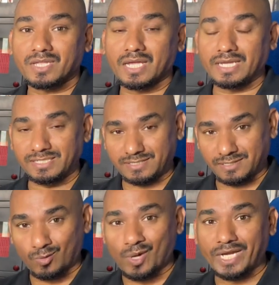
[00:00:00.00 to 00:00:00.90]
It is the
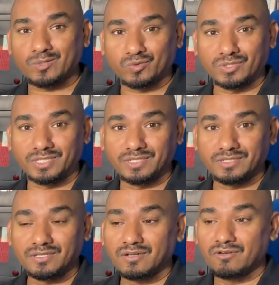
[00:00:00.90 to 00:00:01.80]
right word
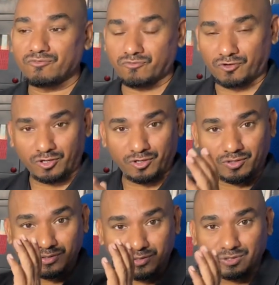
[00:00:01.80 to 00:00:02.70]
for
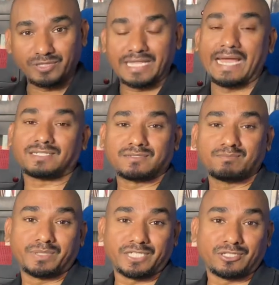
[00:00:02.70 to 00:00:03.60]
that
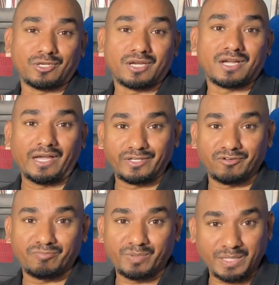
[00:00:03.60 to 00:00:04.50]
particular kind
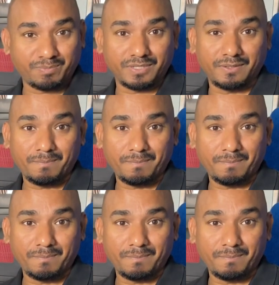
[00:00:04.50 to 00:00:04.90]
of people.